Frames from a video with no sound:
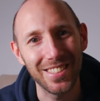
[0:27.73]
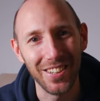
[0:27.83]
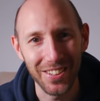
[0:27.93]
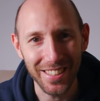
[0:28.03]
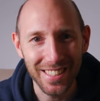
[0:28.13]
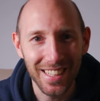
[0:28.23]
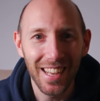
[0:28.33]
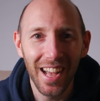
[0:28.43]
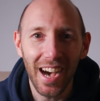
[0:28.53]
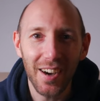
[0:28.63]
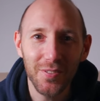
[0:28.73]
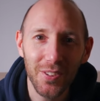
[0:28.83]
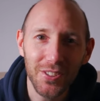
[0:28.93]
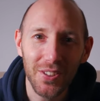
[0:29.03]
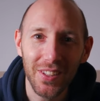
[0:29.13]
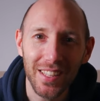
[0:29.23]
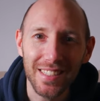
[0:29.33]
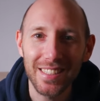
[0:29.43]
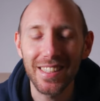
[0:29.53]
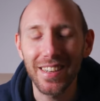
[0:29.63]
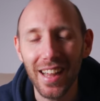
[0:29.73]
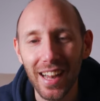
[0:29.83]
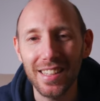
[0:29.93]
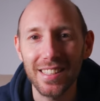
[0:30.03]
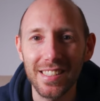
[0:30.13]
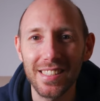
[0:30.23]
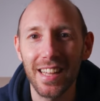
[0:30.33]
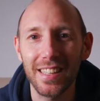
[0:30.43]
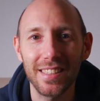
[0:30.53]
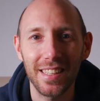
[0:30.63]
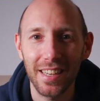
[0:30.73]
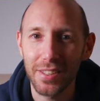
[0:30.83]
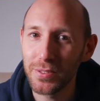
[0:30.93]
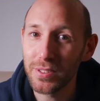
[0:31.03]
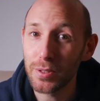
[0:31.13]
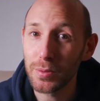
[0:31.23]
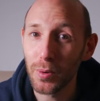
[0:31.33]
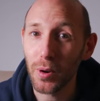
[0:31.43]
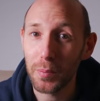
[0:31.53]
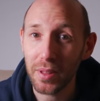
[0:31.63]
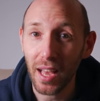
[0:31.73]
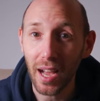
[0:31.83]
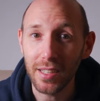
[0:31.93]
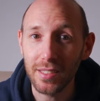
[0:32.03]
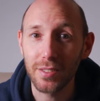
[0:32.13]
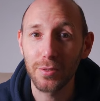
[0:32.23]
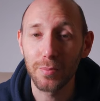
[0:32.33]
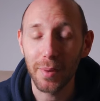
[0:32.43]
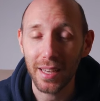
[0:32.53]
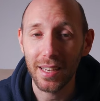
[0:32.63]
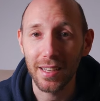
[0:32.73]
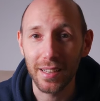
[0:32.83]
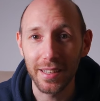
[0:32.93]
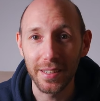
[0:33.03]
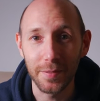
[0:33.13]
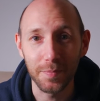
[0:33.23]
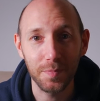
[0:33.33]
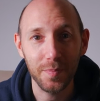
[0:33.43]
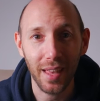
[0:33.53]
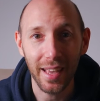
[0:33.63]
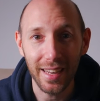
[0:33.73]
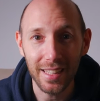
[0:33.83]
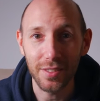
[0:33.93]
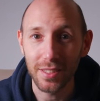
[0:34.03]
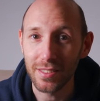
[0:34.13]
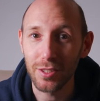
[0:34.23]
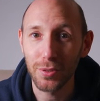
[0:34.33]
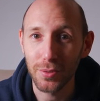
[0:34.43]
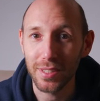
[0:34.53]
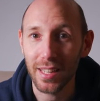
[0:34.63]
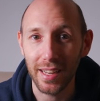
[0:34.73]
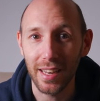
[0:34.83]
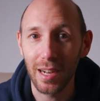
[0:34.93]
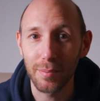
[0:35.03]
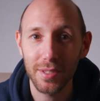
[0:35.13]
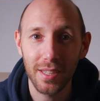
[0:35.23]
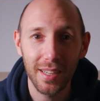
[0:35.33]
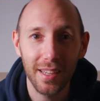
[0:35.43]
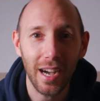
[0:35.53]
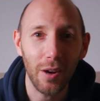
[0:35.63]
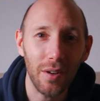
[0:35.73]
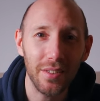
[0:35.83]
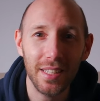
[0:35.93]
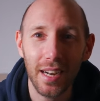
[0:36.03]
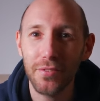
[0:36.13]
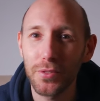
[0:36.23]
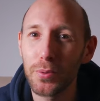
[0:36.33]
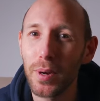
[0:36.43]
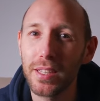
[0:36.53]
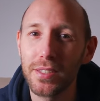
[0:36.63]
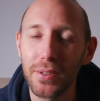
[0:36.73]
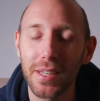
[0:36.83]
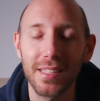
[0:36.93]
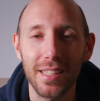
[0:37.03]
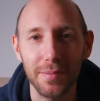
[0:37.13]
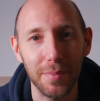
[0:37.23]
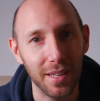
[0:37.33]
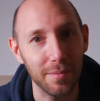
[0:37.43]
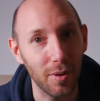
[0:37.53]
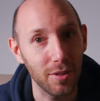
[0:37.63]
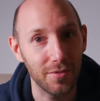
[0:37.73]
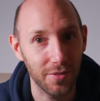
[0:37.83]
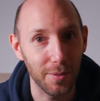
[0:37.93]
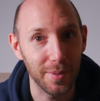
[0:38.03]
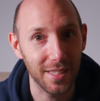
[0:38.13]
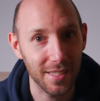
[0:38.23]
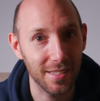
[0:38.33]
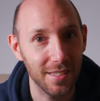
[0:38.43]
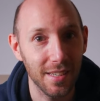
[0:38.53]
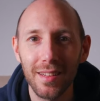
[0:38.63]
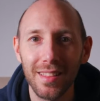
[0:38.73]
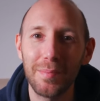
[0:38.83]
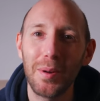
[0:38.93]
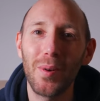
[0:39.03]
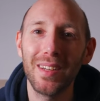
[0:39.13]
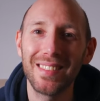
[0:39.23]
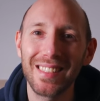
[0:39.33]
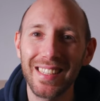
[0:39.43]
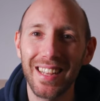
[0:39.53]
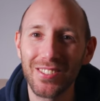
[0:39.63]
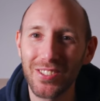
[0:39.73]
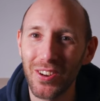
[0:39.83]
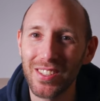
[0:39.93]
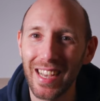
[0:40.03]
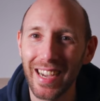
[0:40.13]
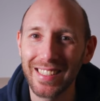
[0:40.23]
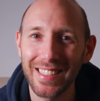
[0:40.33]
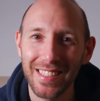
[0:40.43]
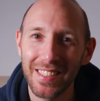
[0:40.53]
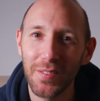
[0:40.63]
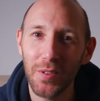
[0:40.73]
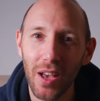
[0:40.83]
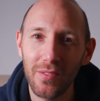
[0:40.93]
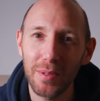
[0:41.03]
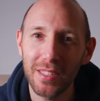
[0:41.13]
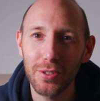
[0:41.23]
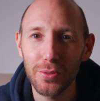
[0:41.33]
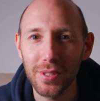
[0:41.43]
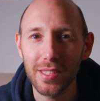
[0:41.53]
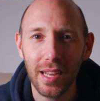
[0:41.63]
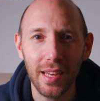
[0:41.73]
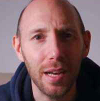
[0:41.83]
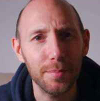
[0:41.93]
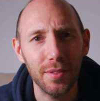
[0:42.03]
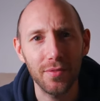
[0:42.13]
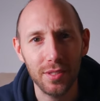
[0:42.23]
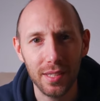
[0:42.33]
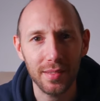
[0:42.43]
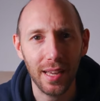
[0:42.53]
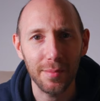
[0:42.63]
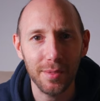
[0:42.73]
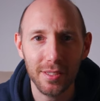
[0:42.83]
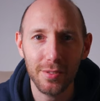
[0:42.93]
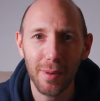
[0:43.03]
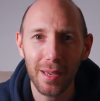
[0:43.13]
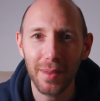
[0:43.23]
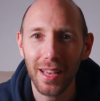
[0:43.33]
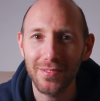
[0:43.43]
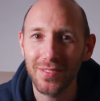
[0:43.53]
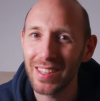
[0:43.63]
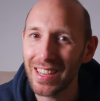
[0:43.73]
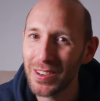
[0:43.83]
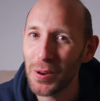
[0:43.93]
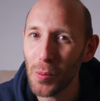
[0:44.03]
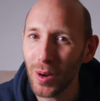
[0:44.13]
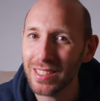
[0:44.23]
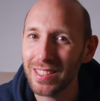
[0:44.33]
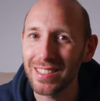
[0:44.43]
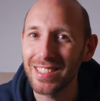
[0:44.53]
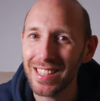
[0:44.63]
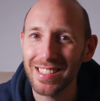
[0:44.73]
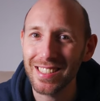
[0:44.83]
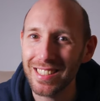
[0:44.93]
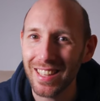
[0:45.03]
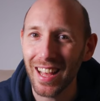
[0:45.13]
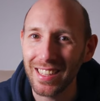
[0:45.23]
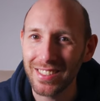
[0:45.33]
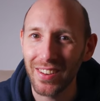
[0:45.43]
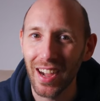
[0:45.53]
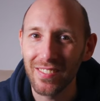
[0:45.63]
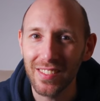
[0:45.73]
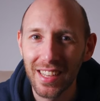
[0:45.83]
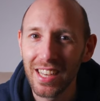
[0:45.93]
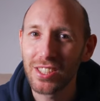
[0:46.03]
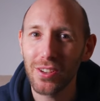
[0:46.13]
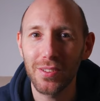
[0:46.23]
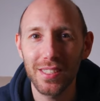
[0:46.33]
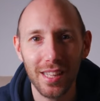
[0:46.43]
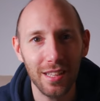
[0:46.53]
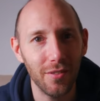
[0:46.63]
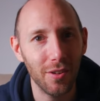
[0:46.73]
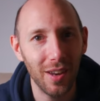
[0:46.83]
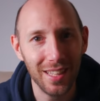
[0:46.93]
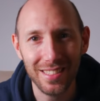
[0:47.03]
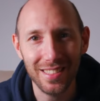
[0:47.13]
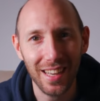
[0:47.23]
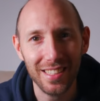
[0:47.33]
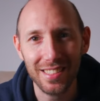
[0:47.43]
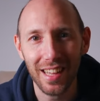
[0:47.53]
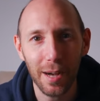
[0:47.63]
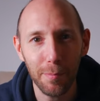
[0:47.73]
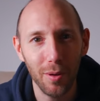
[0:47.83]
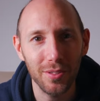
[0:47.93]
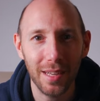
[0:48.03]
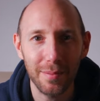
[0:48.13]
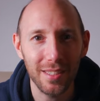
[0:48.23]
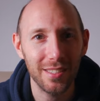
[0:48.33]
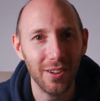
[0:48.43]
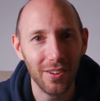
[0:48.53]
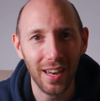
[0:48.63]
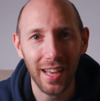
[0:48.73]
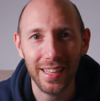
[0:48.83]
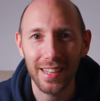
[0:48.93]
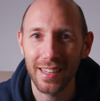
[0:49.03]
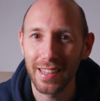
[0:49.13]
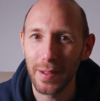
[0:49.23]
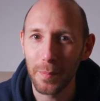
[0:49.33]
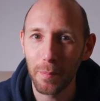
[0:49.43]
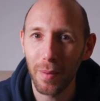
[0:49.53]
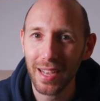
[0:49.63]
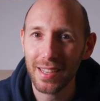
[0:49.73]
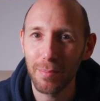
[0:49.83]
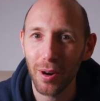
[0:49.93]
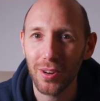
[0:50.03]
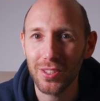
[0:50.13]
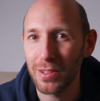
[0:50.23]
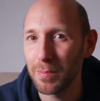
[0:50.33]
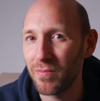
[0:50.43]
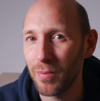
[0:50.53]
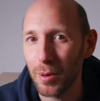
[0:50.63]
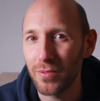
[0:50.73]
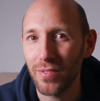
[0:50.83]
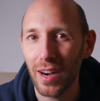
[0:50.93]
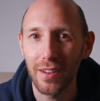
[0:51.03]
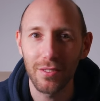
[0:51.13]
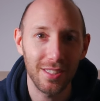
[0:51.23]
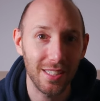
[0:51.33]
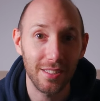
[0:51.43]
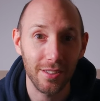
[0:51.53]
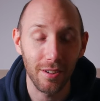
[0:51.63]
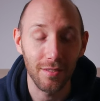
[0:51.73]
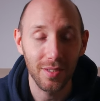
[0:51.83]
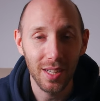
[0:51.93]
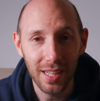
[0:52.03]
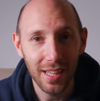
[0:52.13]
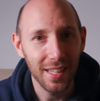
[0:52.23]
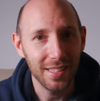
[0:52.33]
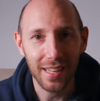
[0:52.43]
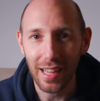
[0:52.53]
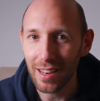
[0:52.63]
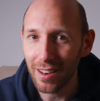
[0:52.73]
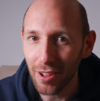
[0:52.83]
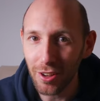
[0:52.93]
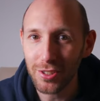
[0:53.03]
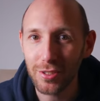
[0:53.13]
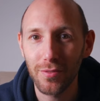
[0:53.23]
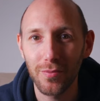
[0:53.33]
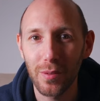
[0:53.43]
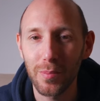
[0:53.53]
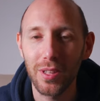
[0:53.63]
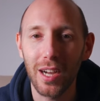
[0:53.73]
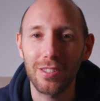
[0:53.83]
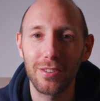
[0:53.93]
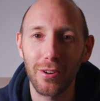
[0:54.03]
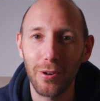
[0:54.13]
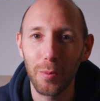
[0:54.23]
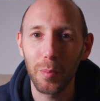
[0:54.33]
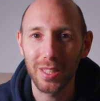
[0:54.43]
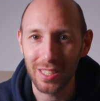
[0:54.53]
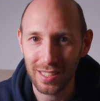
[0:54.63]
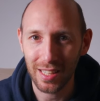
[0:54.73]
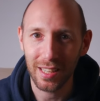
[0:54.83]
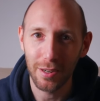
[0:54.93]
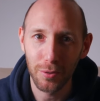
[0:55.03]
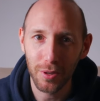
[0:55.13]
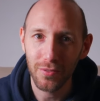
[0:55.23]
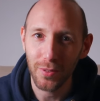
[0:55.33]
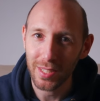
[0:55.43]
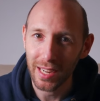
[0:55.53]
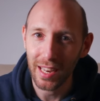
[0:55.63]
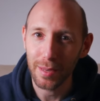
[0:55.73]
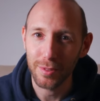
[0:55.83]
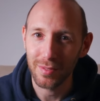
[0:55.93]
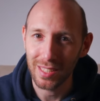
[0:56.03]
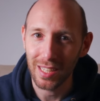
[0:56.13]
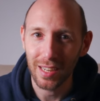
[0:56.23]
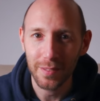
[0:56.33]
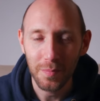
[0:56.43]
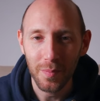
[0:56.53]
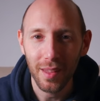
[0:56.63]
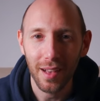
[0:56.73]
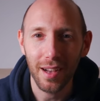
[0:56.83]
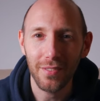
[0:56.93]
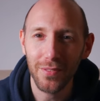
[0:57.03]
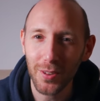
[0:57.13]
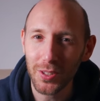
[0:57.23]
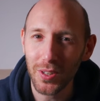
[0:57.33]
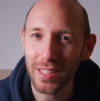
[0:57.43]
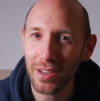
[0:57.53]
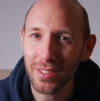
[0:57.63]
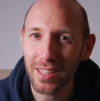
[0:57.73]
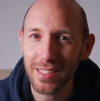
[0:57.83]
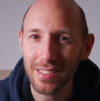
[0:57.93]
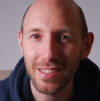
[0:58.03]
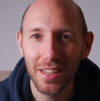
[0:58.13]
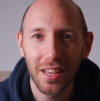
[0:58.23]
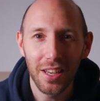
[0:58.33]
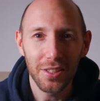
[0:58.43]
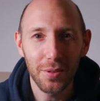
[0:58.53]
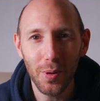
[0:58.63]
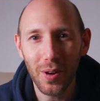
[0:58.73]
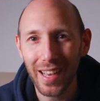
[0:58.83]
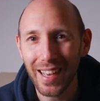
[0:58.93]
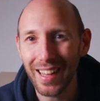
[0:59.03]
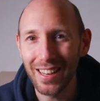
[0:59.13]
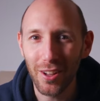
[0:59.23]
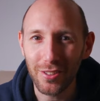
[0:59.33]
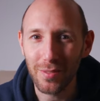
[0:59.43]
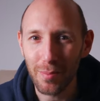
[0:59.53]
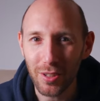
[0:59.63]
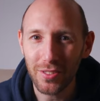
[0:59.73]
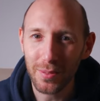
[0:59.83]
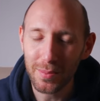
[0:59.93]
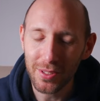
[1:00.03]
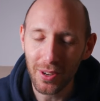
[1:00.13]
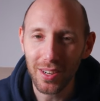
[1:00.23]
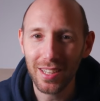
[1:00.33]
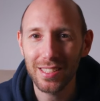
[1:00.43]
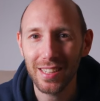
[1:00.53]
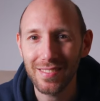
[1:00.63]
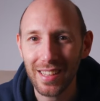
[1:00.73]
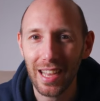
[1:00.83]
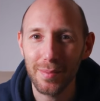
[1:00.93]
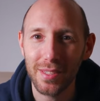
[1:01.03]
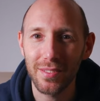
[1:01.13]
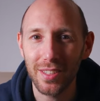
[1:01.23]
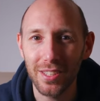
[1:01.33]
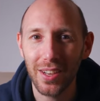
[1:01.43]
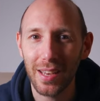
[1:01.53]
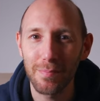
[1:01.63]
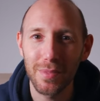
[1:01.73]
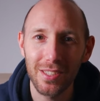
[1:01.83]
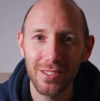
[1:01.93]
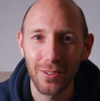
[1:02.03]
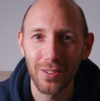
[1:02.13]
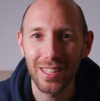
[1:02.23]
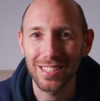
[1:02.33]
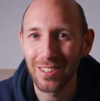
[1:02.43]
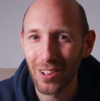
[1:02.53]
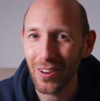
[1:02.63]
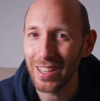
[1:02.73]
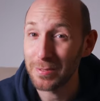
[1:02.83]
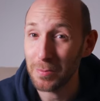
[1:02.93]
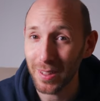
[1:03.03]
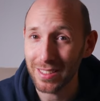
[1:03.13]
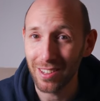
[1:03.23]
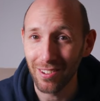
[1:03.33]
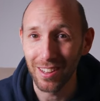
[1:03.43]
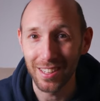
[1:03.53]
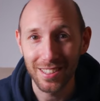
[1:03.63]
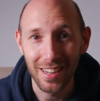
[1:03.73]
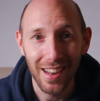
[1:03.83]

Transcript: story. Unfortunately, the reality is that uh, you need to work pretty hard to make um, a living shooting time lapse. However, there are a few ways you can start making money from this. Number one, sell on stock sites. If you have been shooting time lapse for some times, you might have a good quantity just sitting in a hard drive. So instead of collecting dust, upload them in stock like uh, Black Box, Pond5 or Dissolve. There are lots of film production companies that are looking for time lapse over there. Unfortunately, nowadays, you won't get a lot of money from stock. Sometimes a video can be sold as low as $1.